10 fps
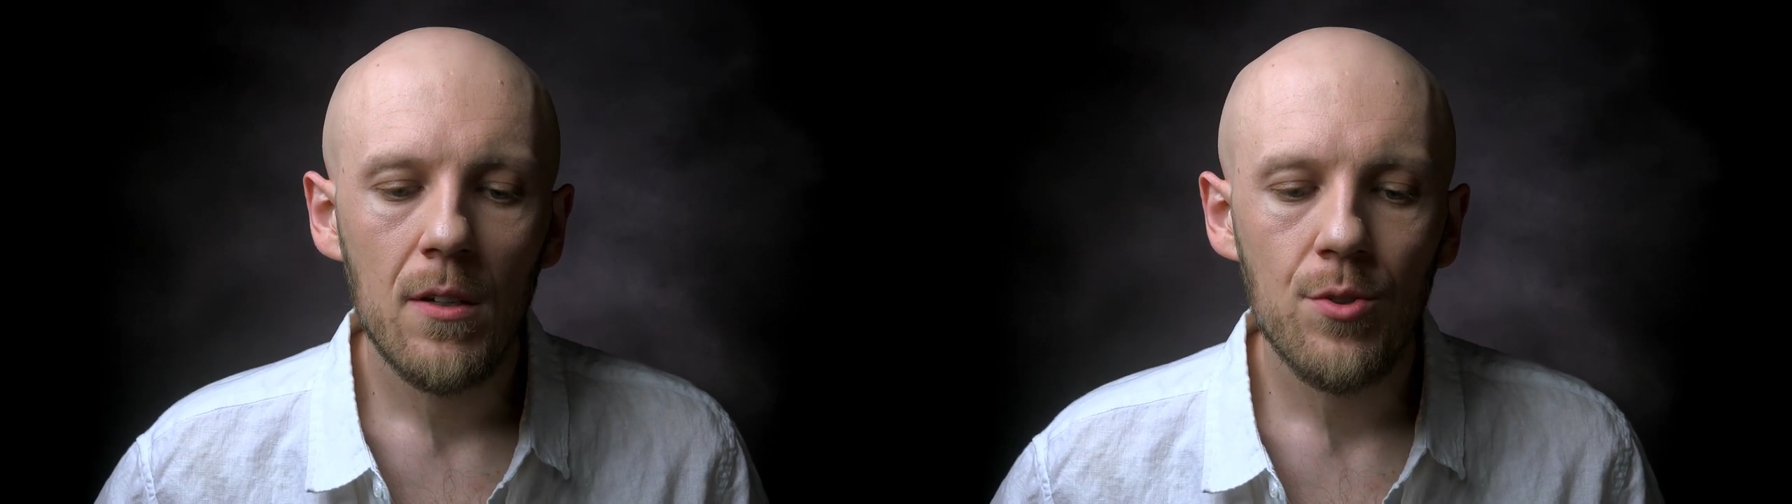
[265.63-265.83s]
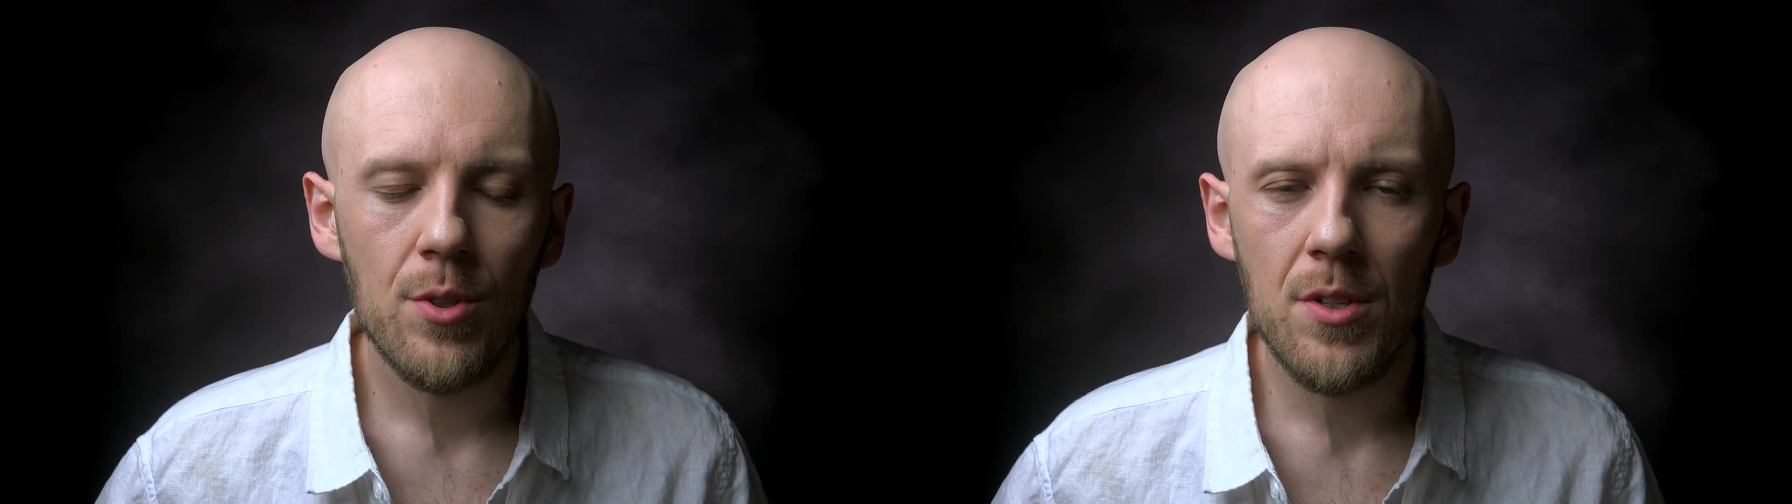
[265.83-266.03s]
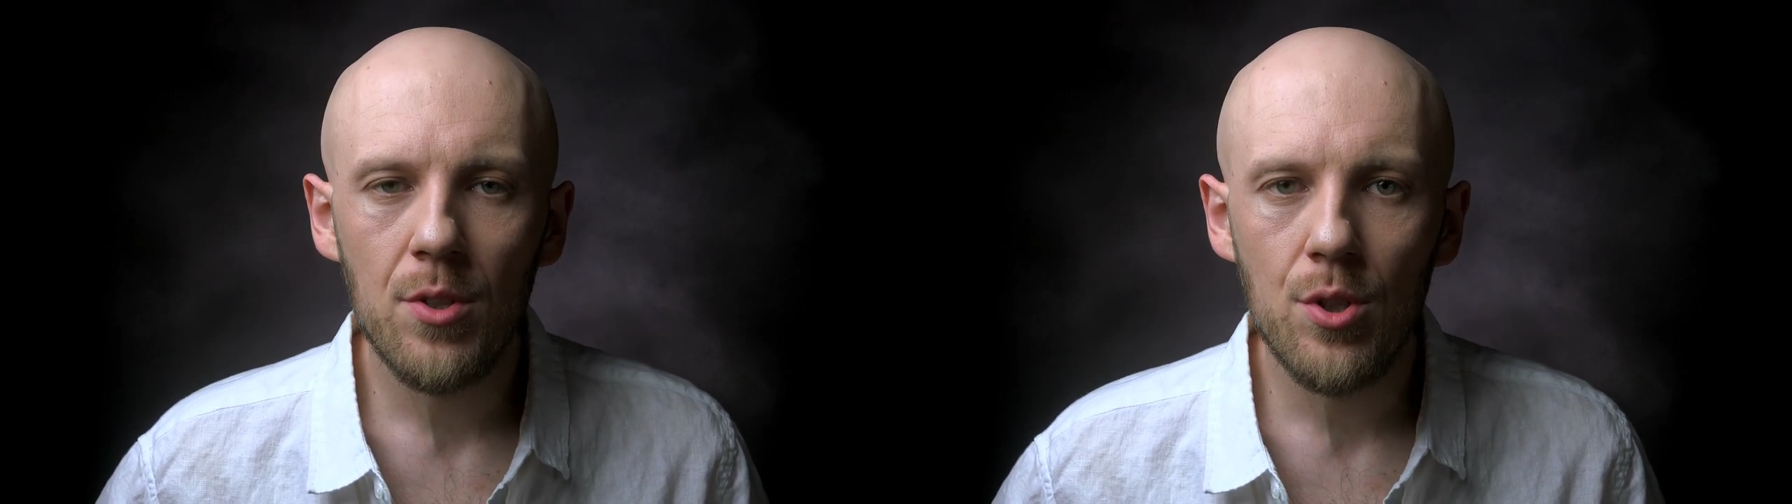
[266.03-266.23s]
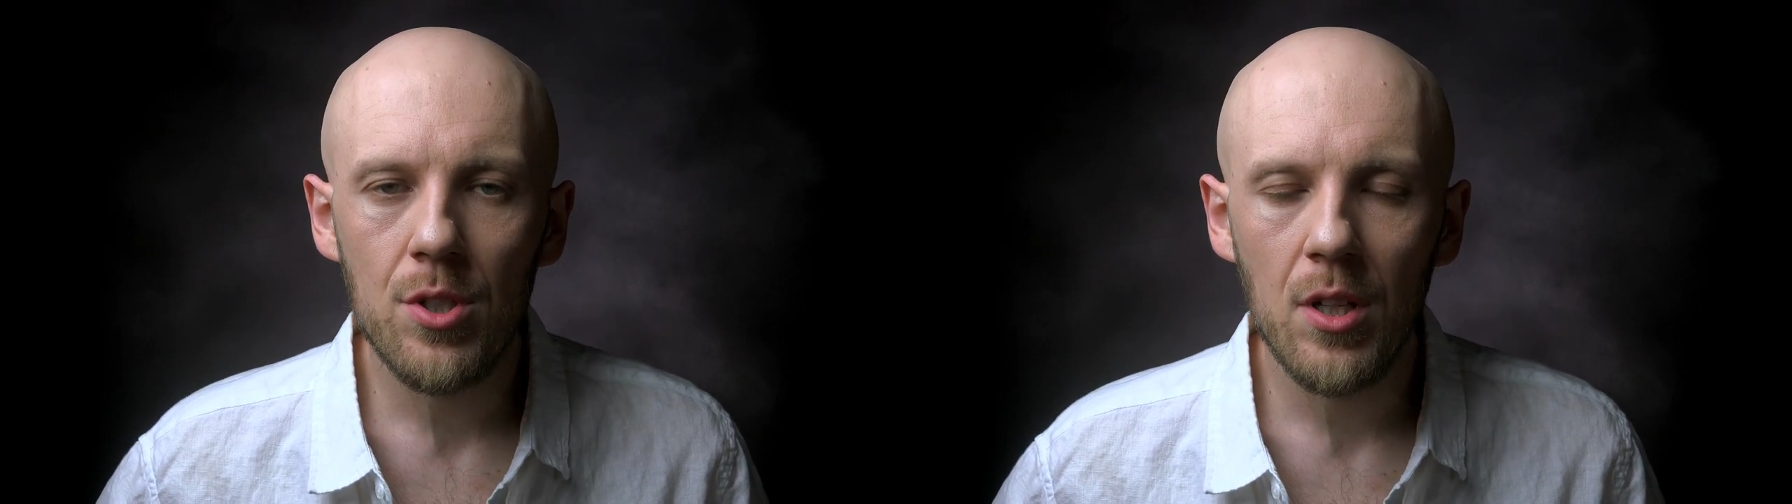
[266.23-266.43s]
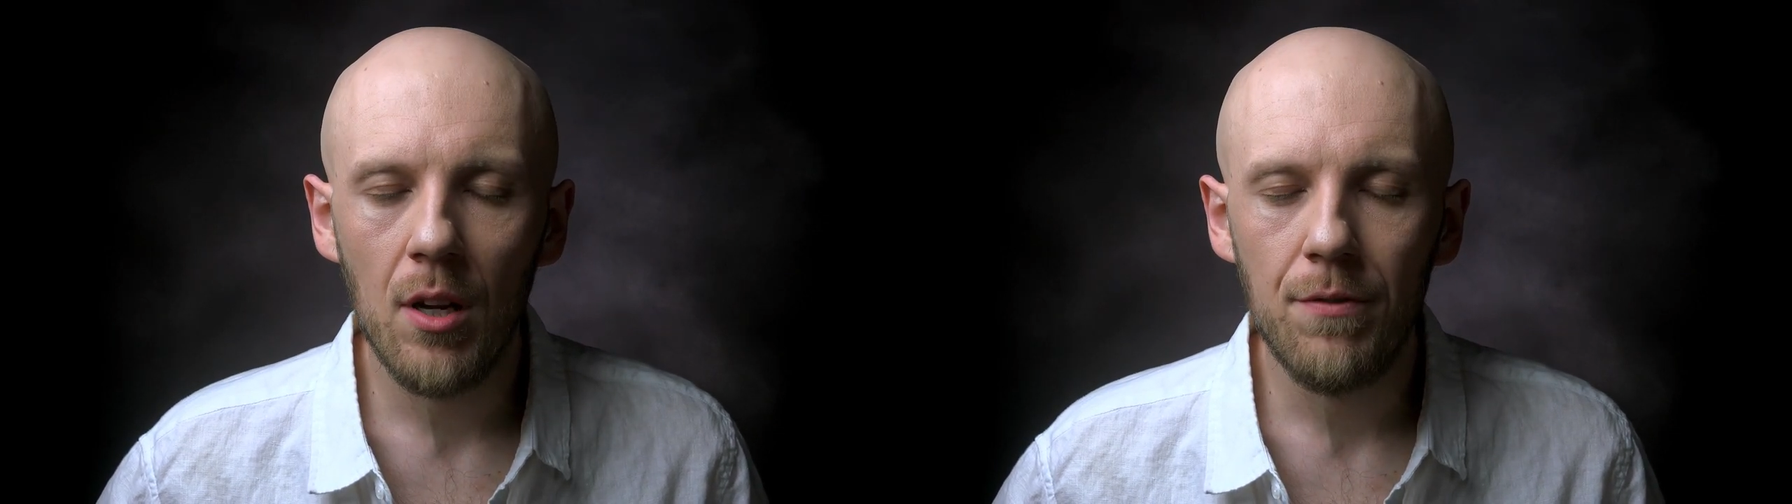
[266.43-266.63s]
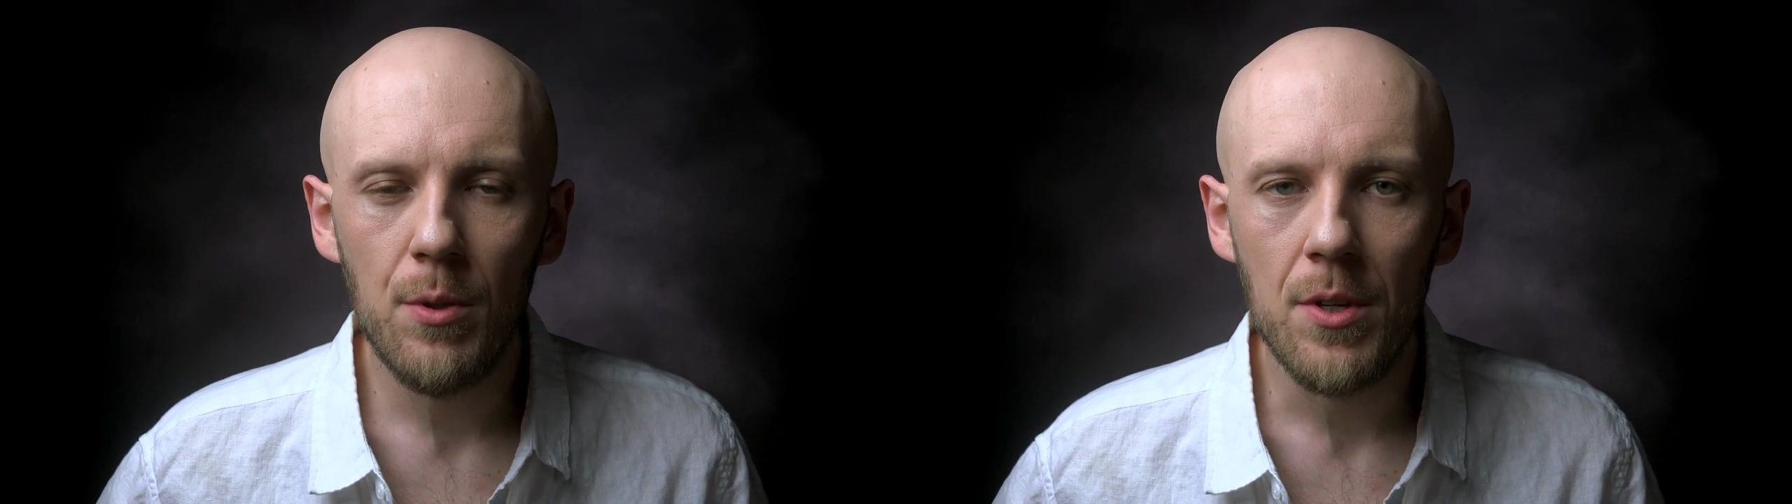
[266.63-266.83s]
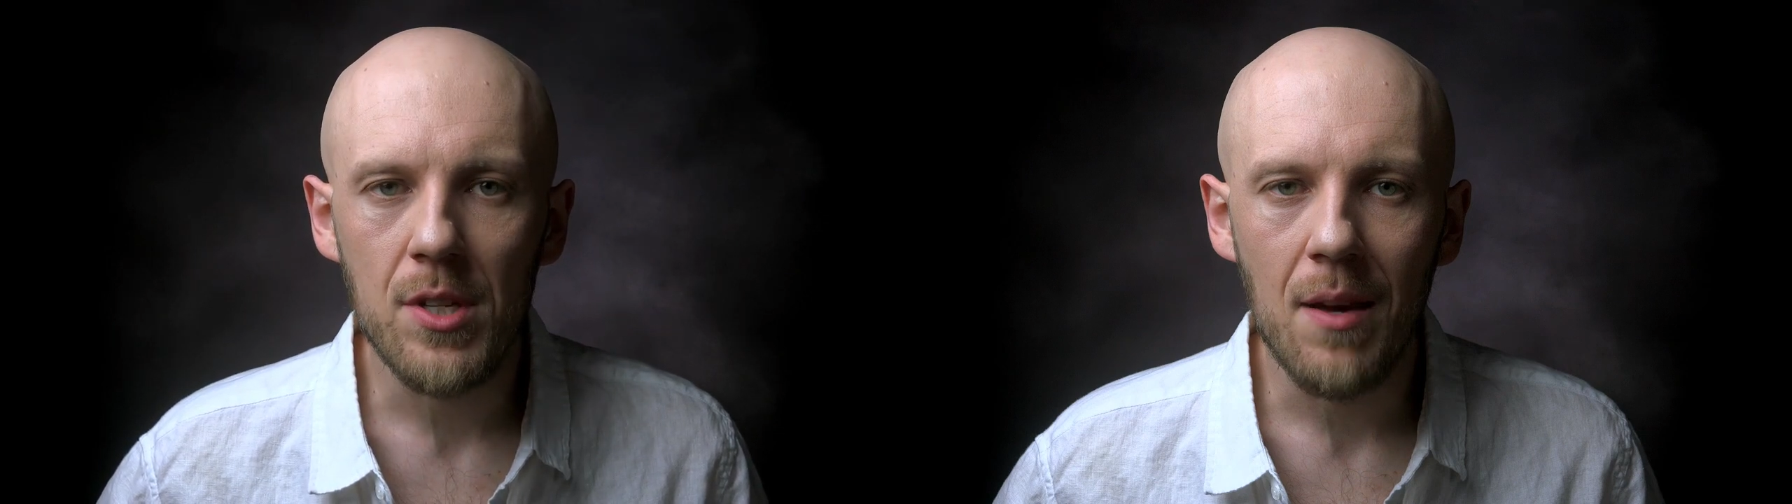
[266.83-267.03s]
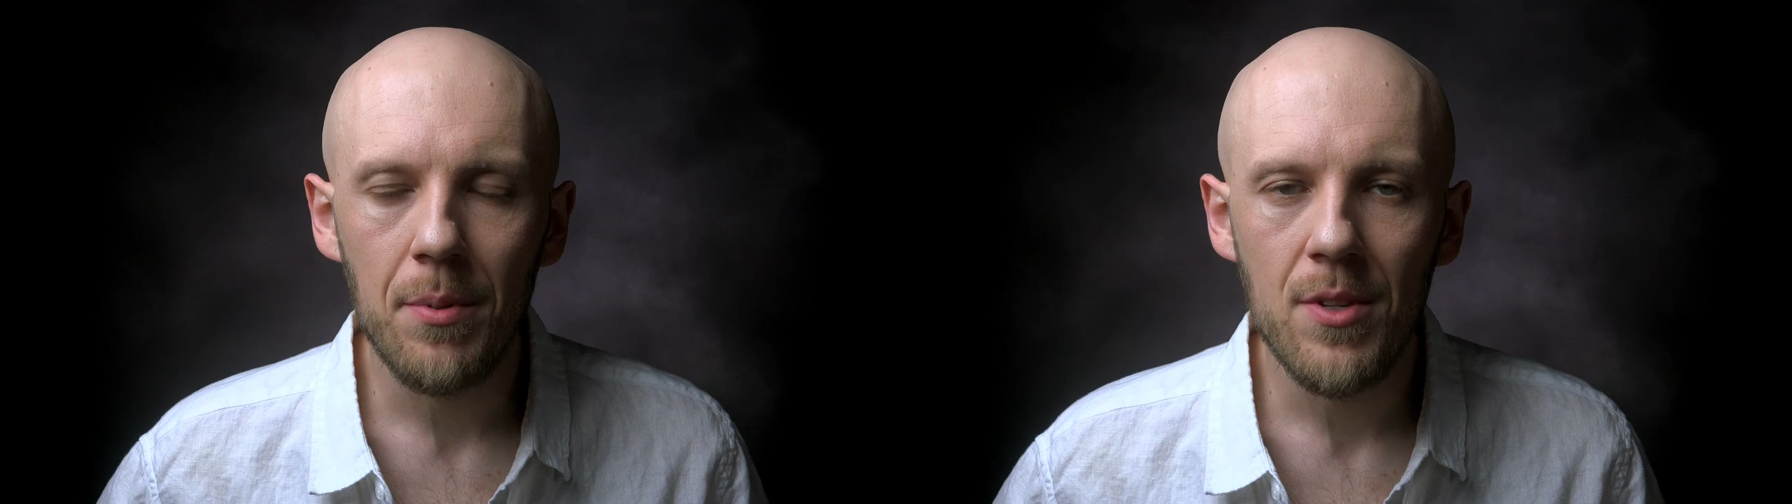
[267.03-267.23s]
So these are just a few
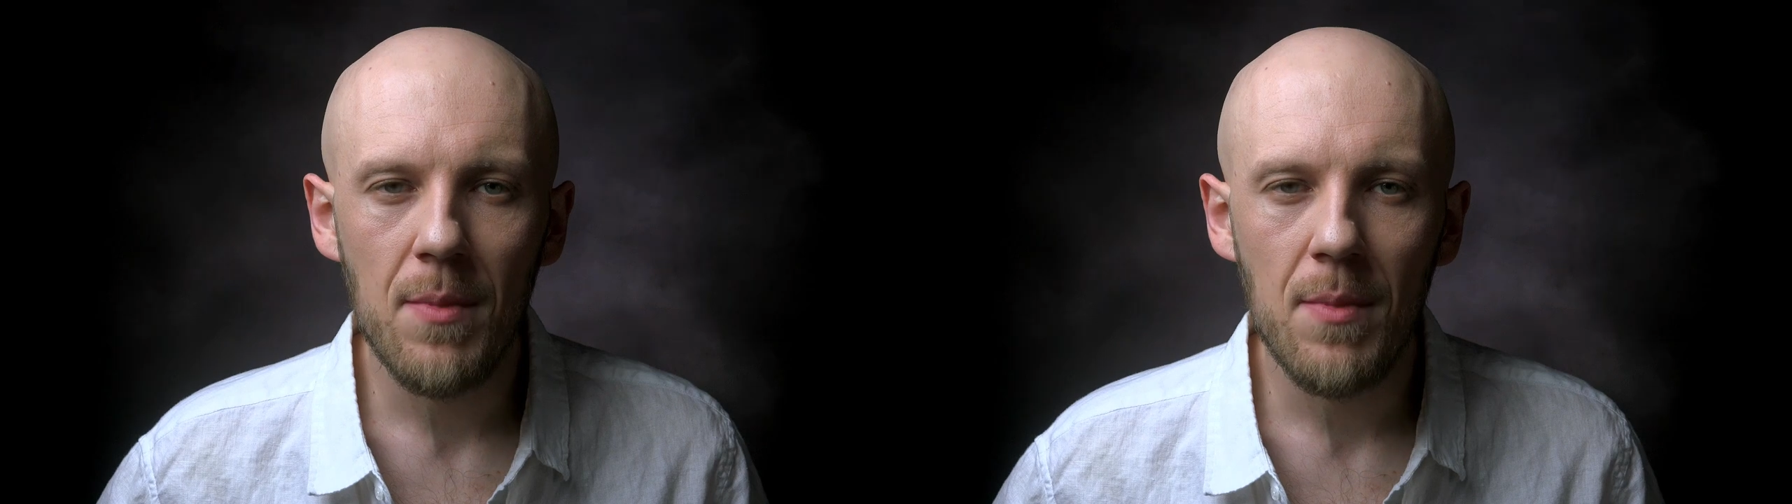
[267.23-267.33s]
examples.